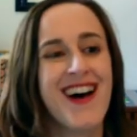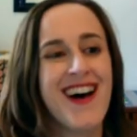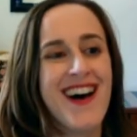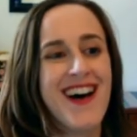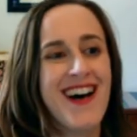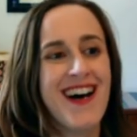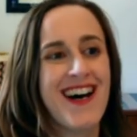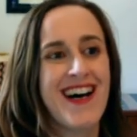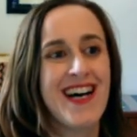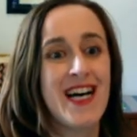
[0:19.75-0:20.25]

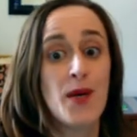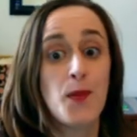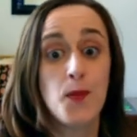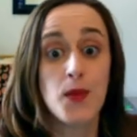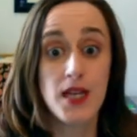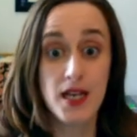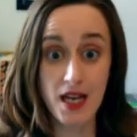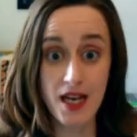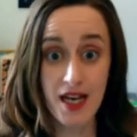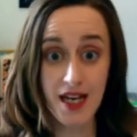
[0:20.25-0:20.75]
Uh,
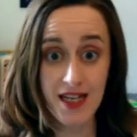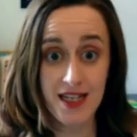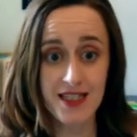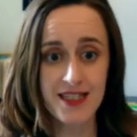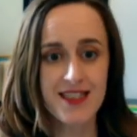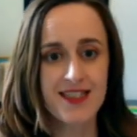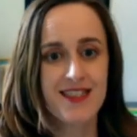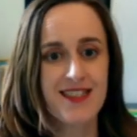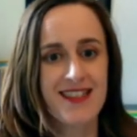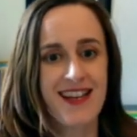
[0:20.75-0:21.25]

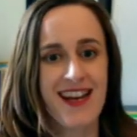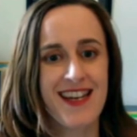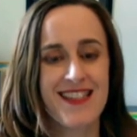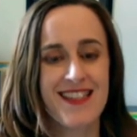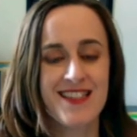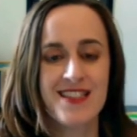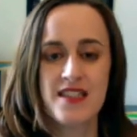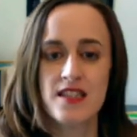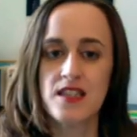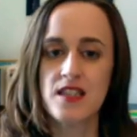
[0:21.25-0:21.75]
because I
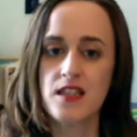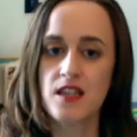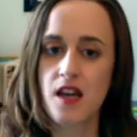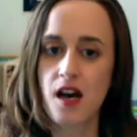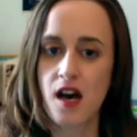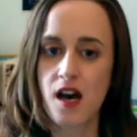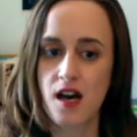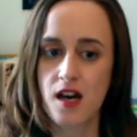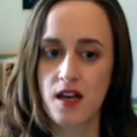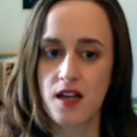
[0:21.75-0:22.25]
see
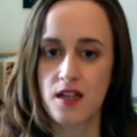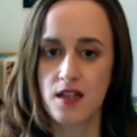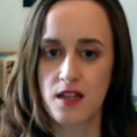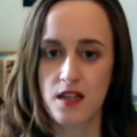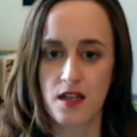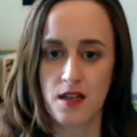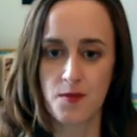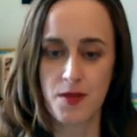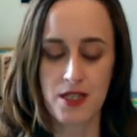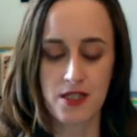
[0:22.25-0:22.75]
on
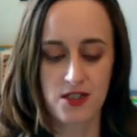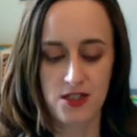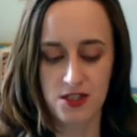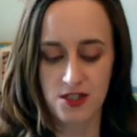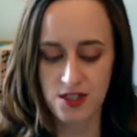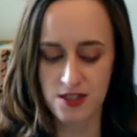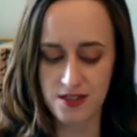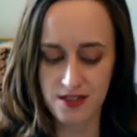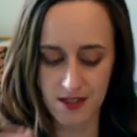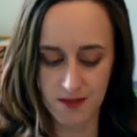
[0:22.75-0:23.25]
the
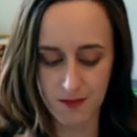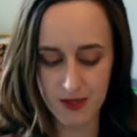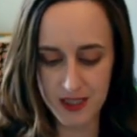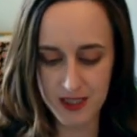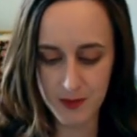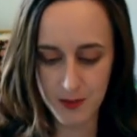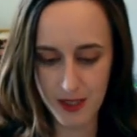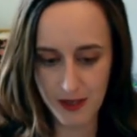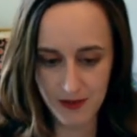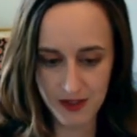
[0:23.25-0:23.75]
messages in
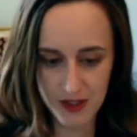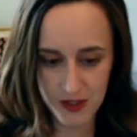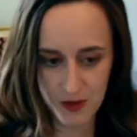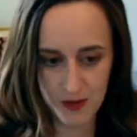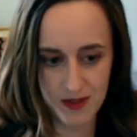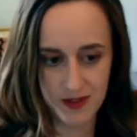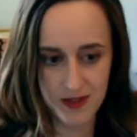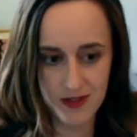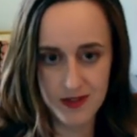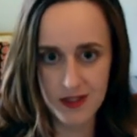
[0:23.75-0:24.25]
BCBA resources,